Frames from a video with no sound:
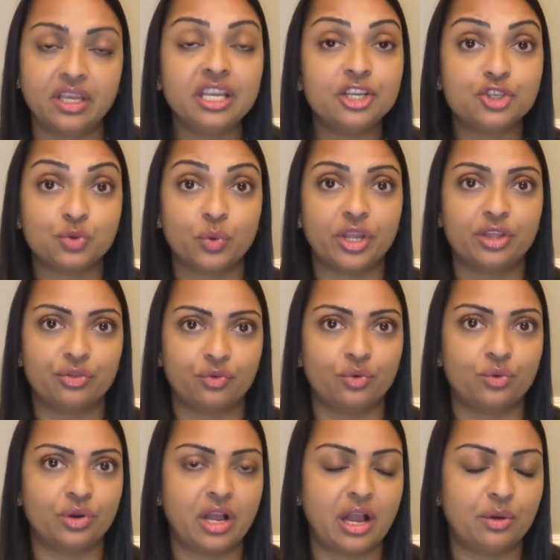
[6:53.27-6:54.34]
each week
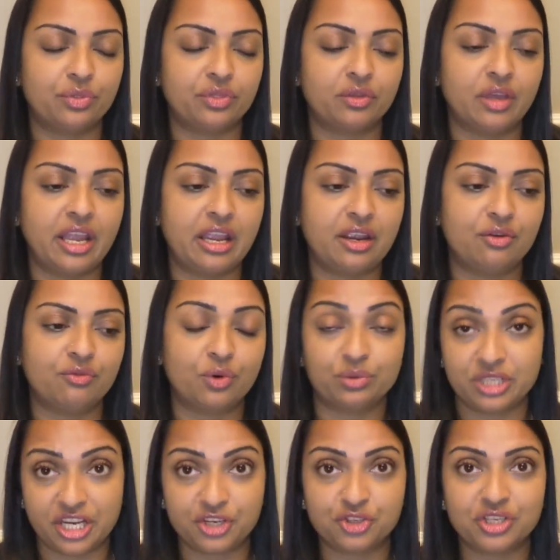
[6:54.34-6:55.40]
throughout a
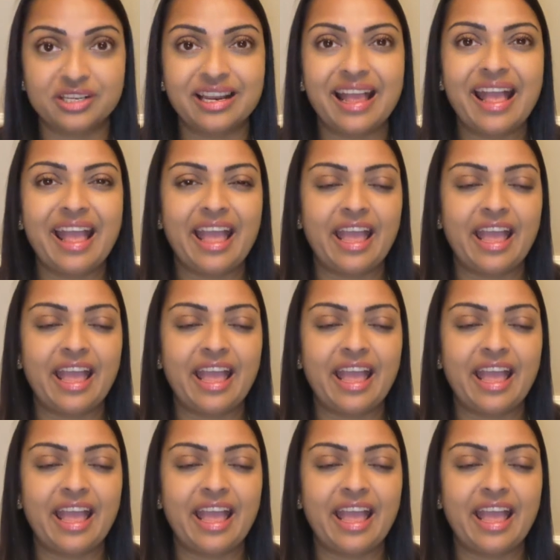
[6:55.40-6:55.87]
rotation.